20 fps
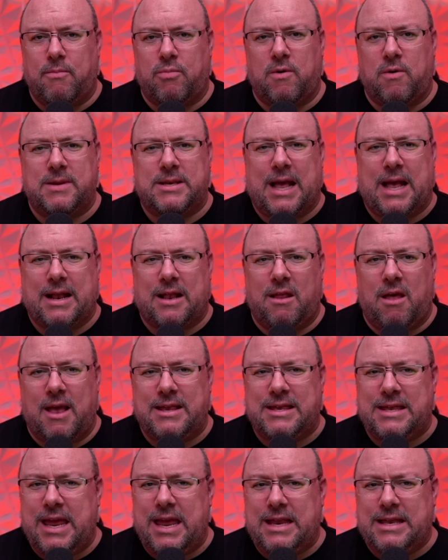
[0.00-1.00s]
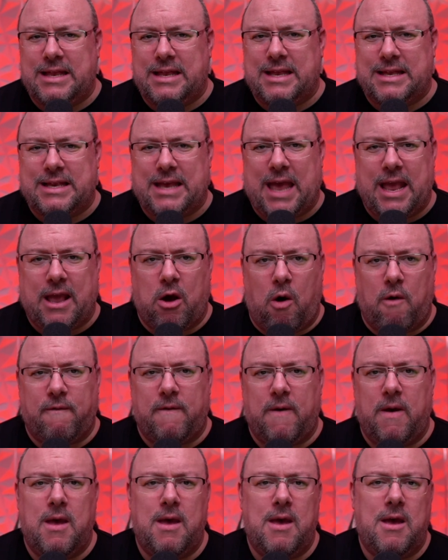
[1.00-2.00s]
number of satellites needed to take
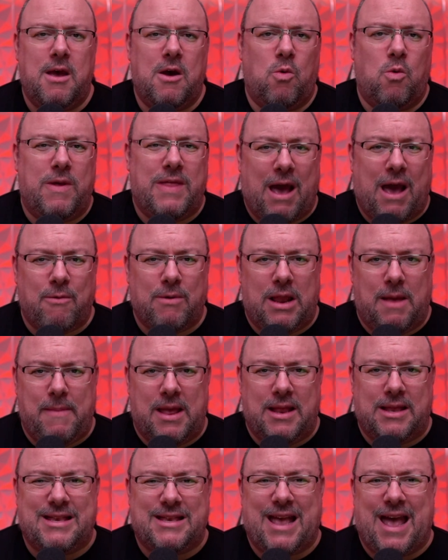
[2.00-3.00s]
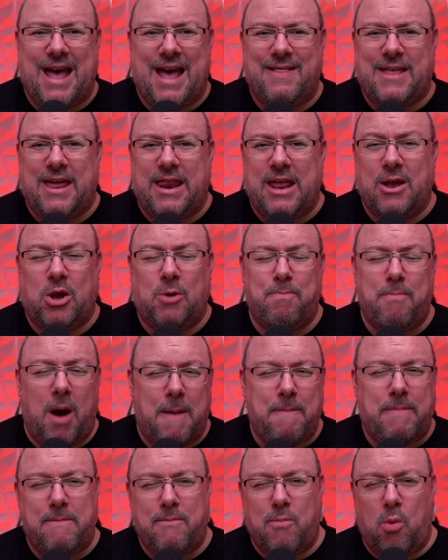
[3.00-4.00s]
off without limits, and that it
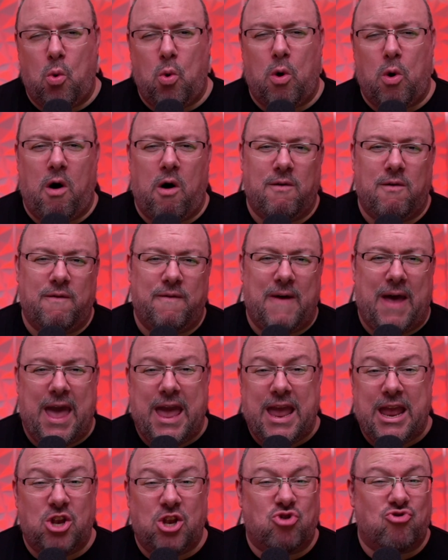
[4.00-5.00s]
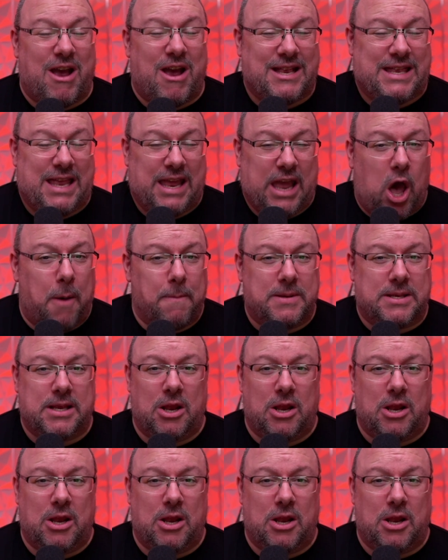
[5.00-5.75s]
might be more of a dressing up